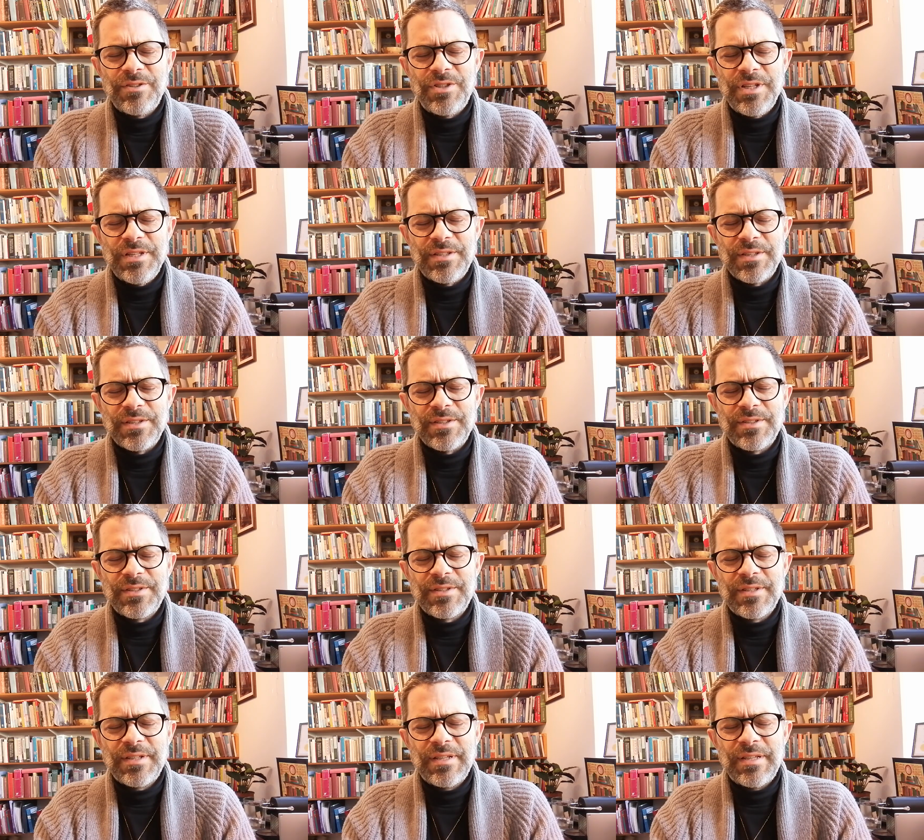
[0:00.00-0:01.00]

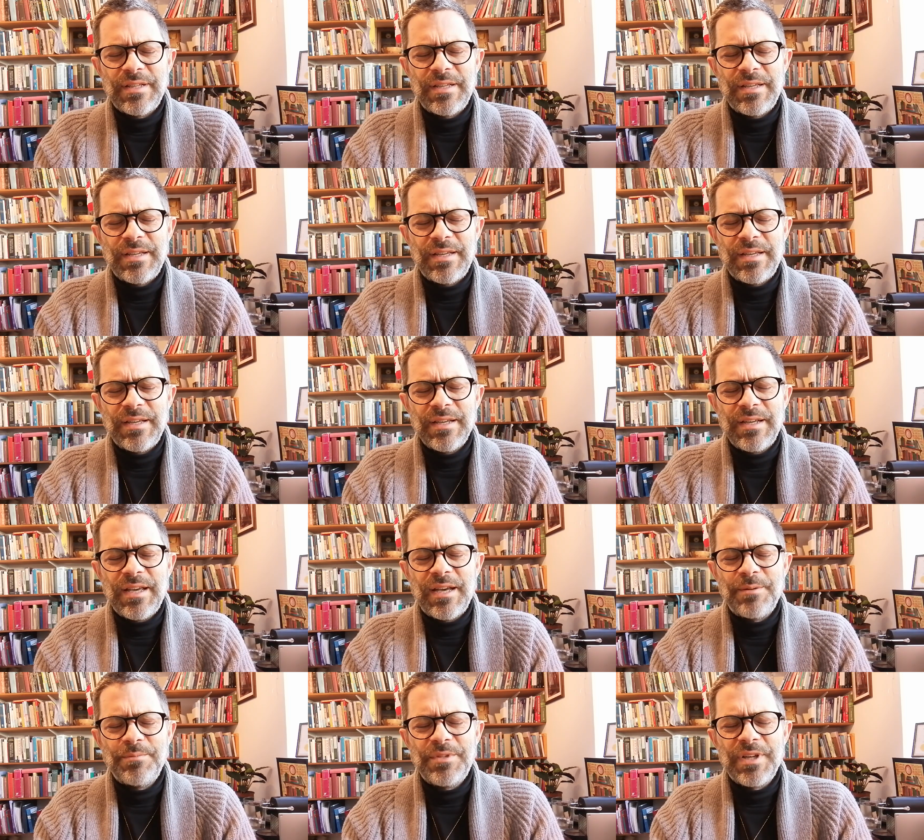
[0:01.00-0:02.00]
Jesus,
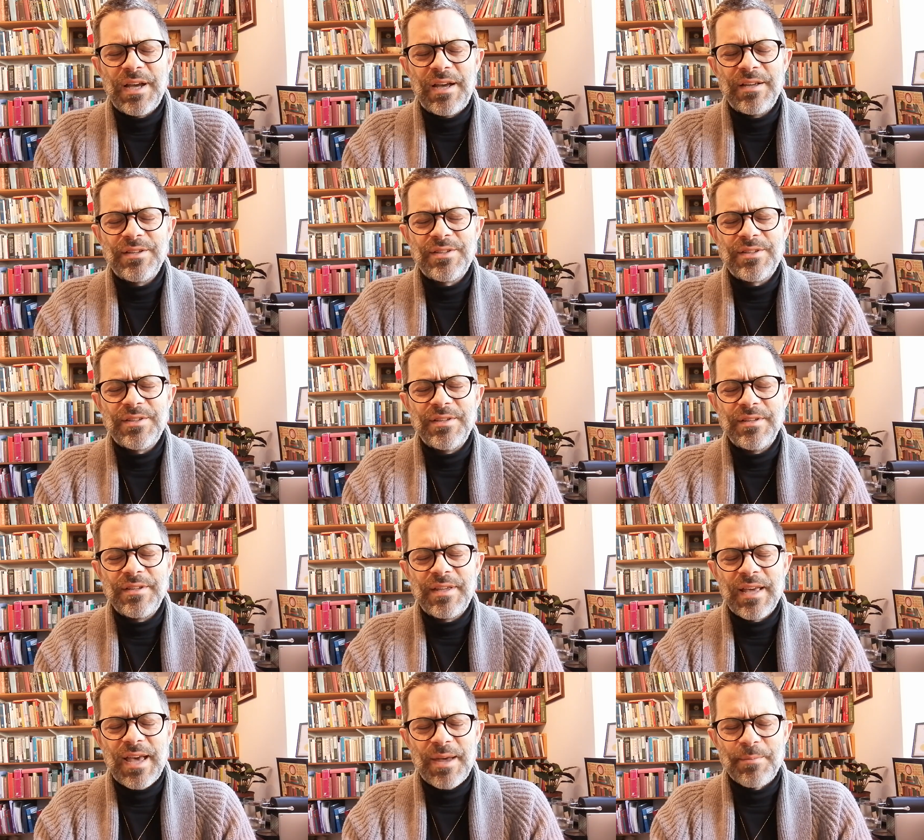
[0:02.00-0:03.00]
come to us and
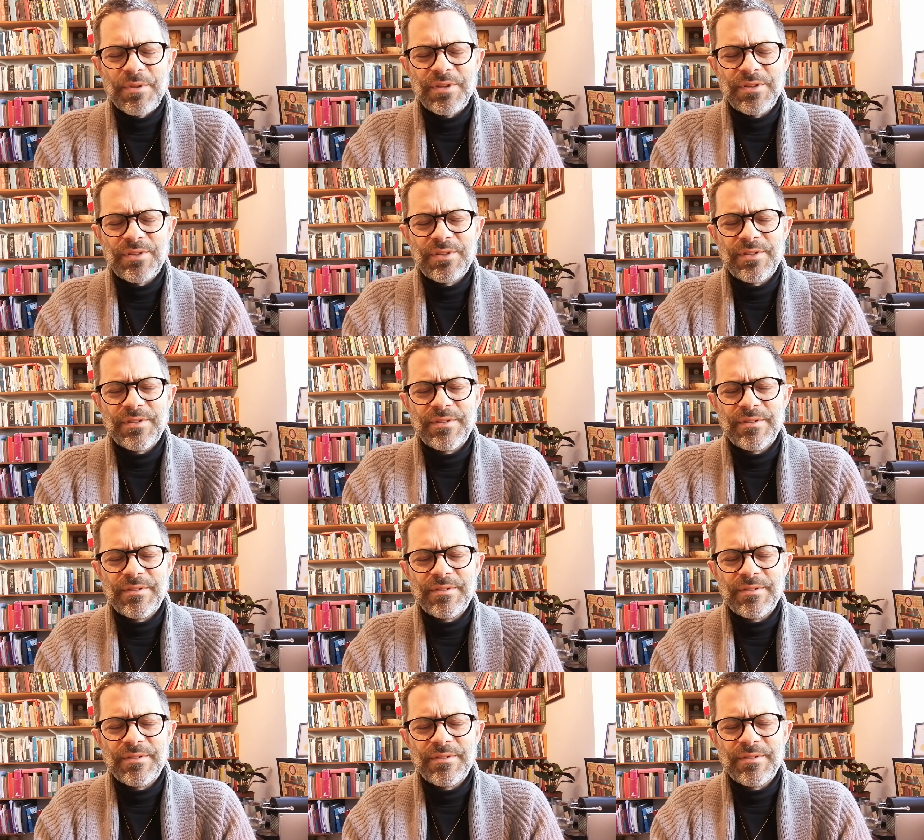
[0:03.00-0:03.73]
calm us.